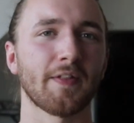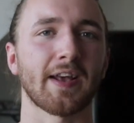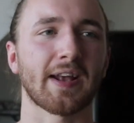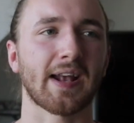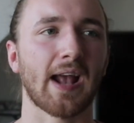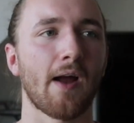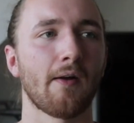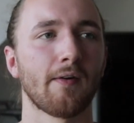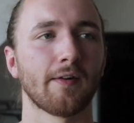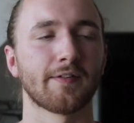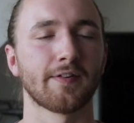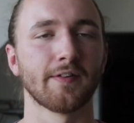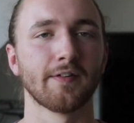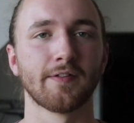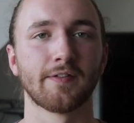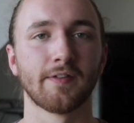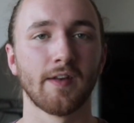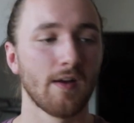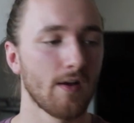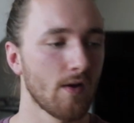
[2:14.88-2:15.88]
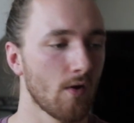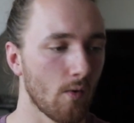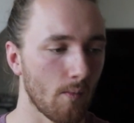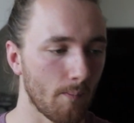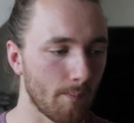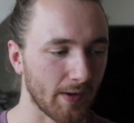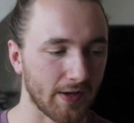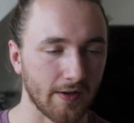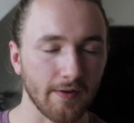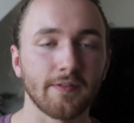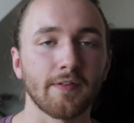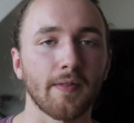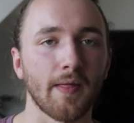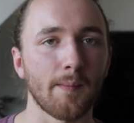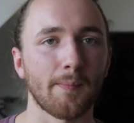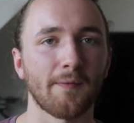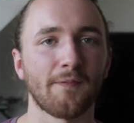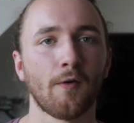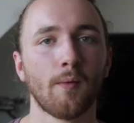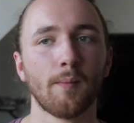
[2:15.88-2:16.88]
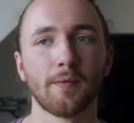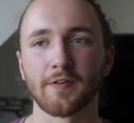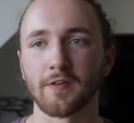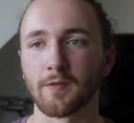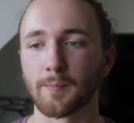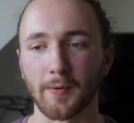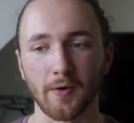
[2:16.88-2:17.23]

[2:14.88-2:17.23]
their characters, because of their performances,